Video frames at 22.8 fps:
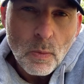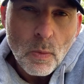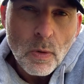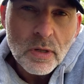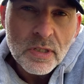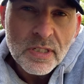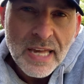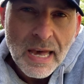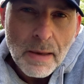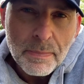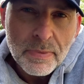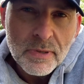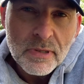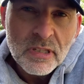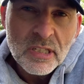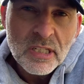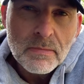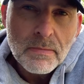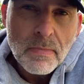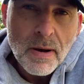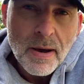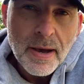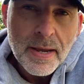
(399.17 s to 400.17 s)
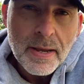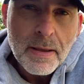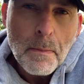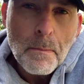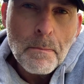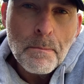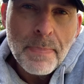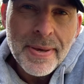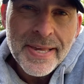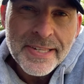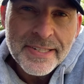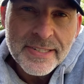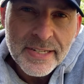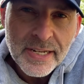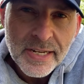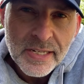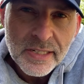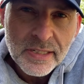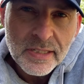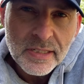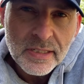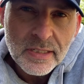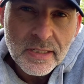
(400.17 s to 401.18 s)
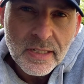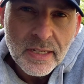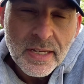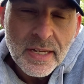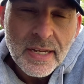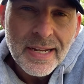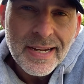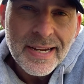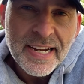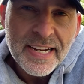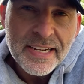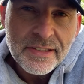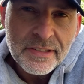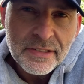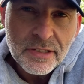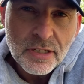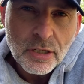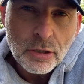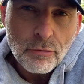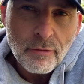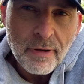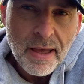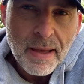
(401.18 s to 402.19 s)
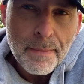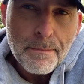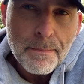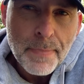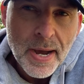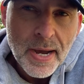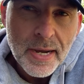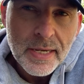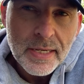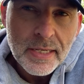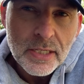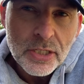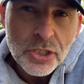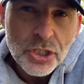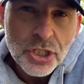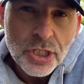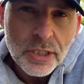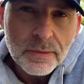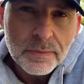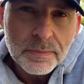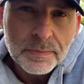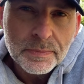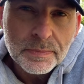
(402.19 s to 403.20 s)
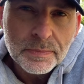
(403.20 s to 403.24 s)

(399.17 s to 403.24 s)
what's happened to my business Instagram page.